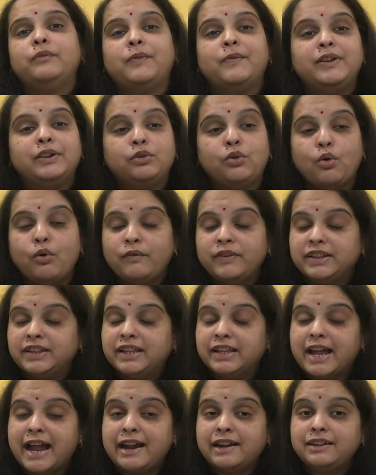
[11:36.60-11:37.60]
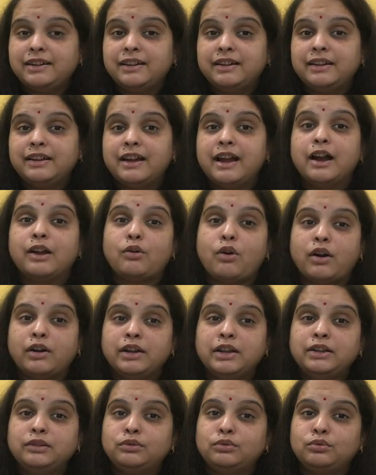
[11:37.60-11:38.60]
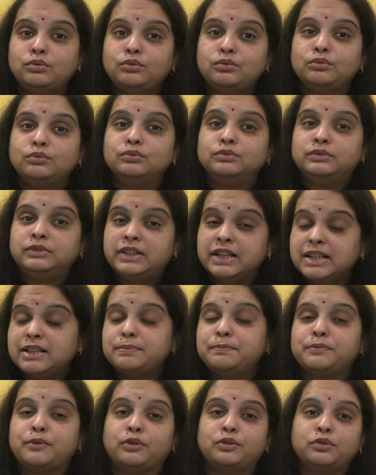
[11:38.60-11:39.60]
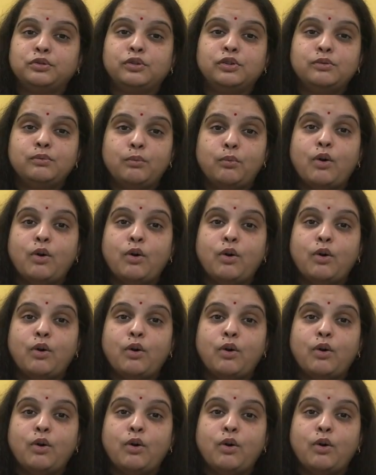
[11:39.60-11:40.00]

We will go with that. According to this protocol,